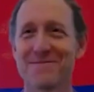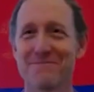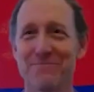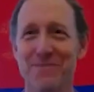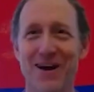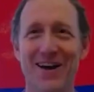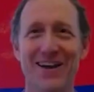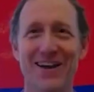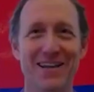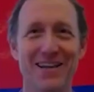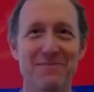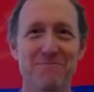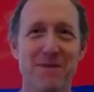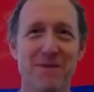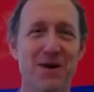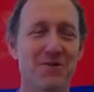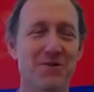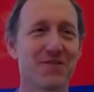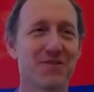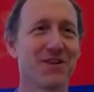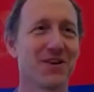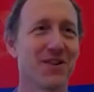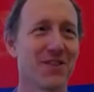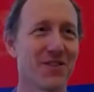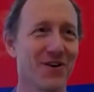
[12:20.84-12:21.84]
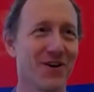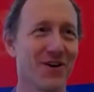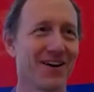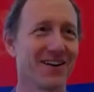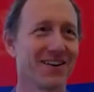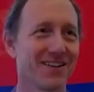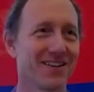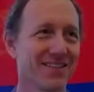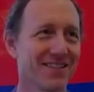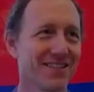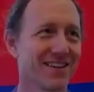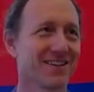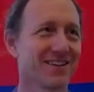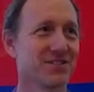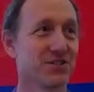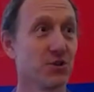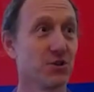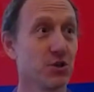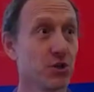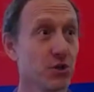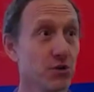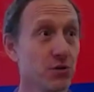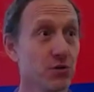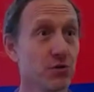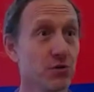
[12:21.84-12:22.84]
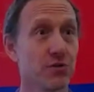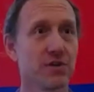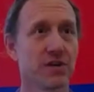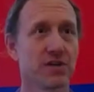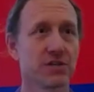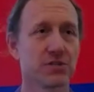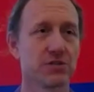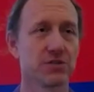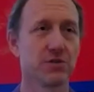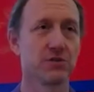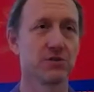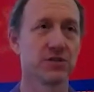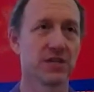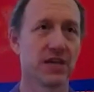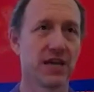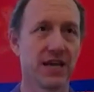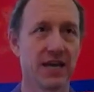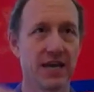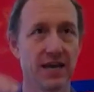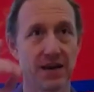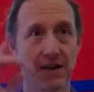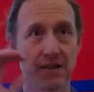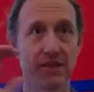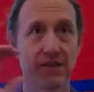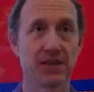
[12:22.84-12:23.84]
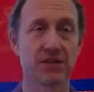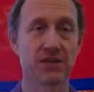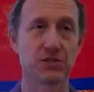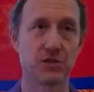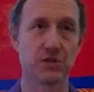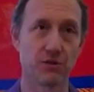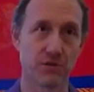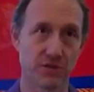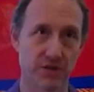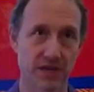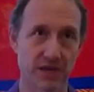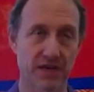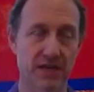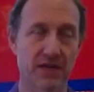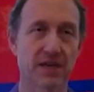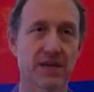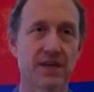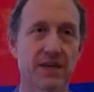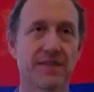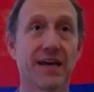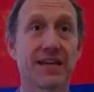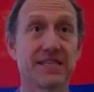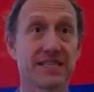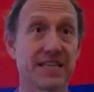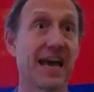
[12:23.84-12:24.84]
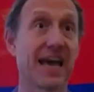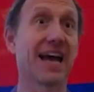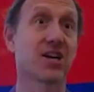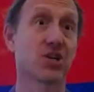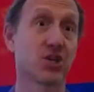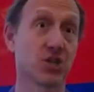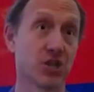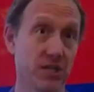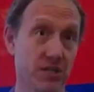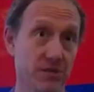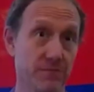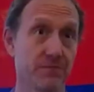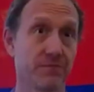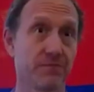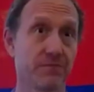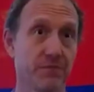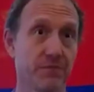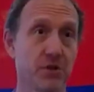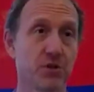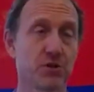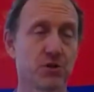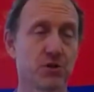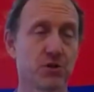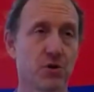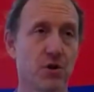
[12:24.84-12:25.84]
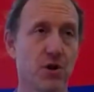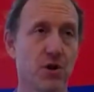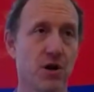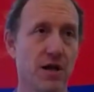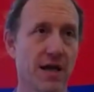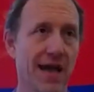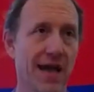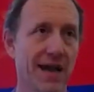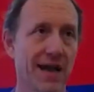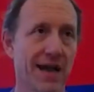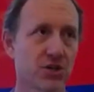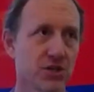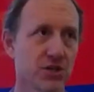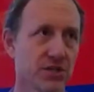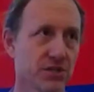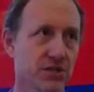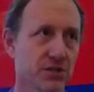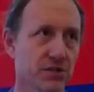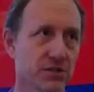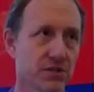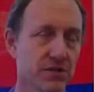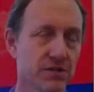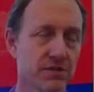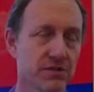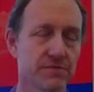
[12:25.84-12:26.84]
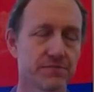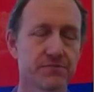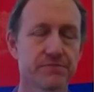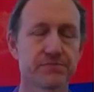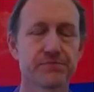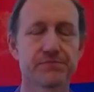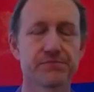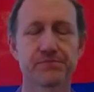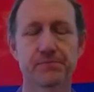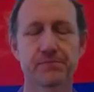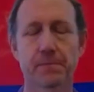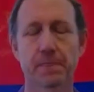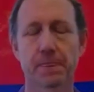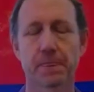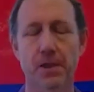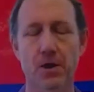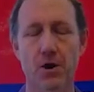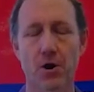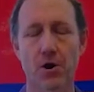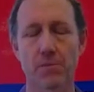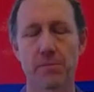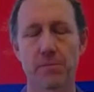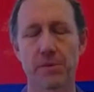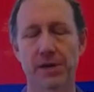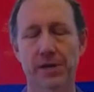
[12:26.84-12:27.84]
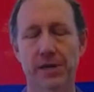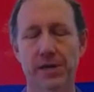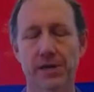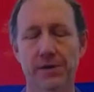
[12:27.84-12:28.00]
body, mouth, and thought things you do, things you say, and things you think. That's action. Those are all actions, karmic.